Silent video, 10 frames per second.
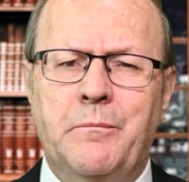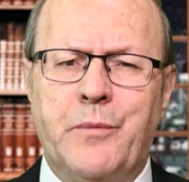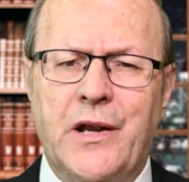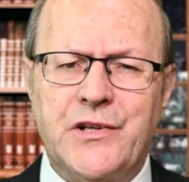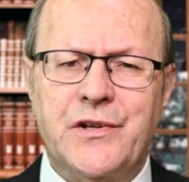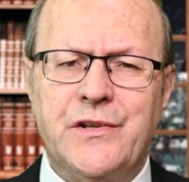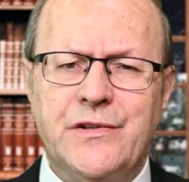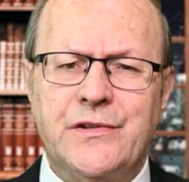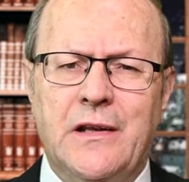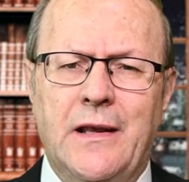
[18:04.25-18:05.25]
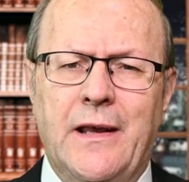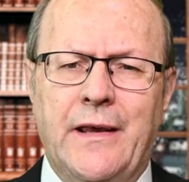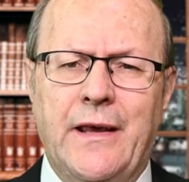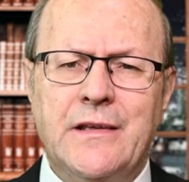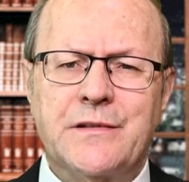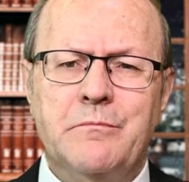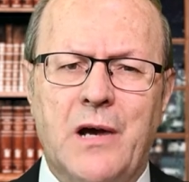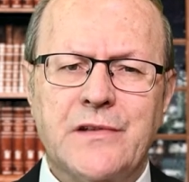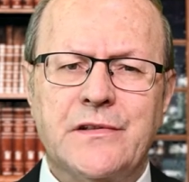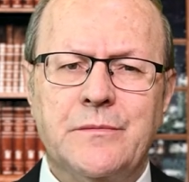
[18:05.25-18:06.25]
prejudice against
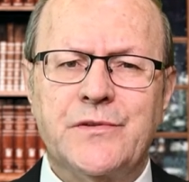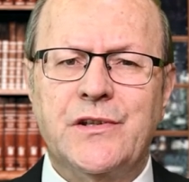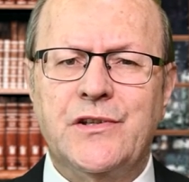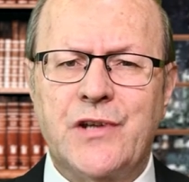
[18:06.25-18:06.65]
Muslims in